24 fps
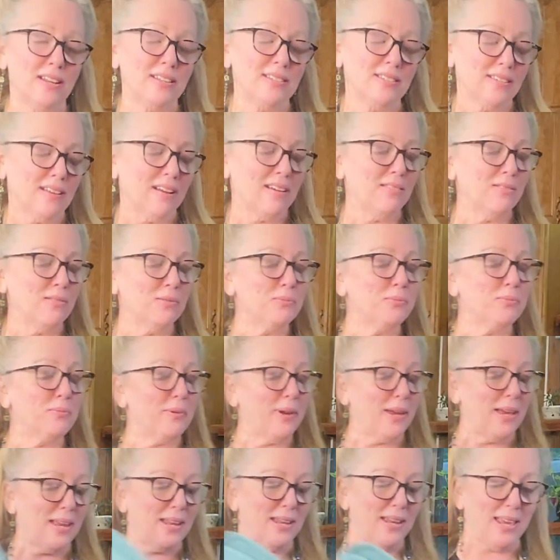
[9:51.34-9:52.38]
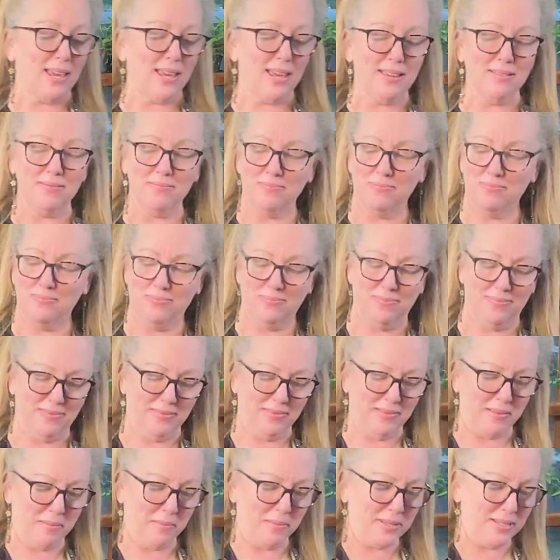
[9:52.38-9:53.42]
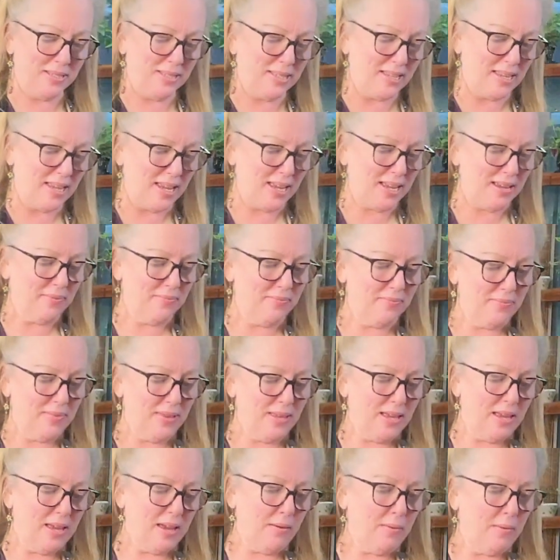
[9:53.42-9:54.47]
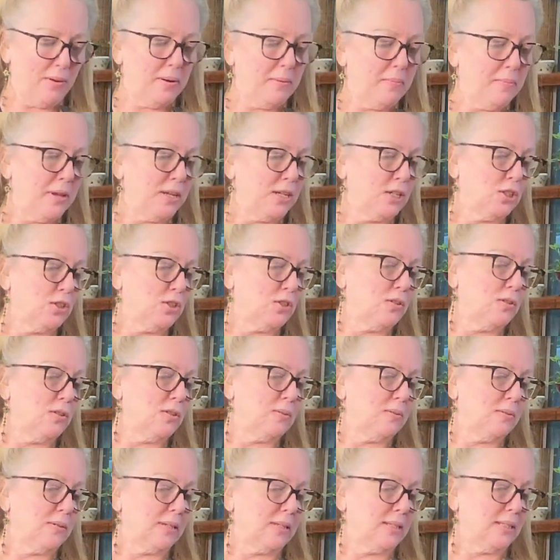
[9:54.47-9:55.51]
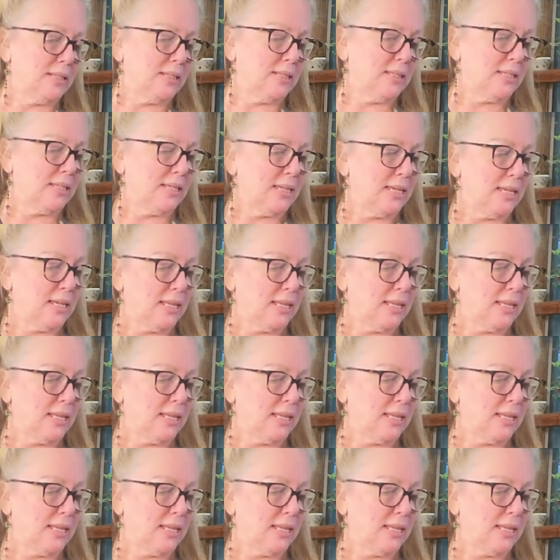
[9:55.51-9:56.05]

is all ready. Let me see. I'm going to make sure you can see